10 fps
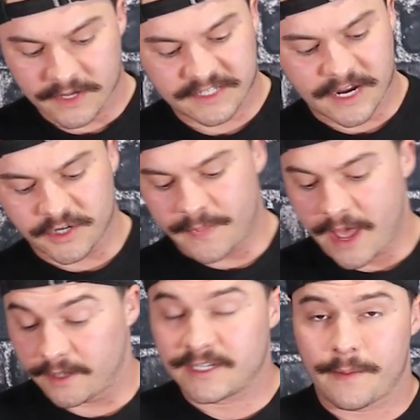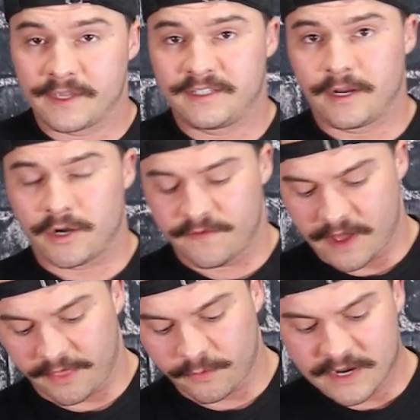inside your bag, on top of the sticker, you've
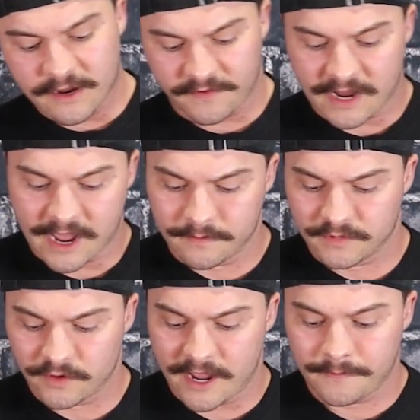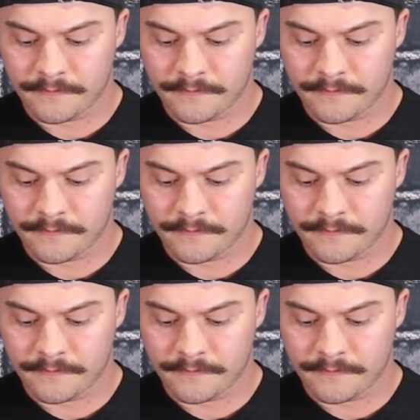got 3 different items, right?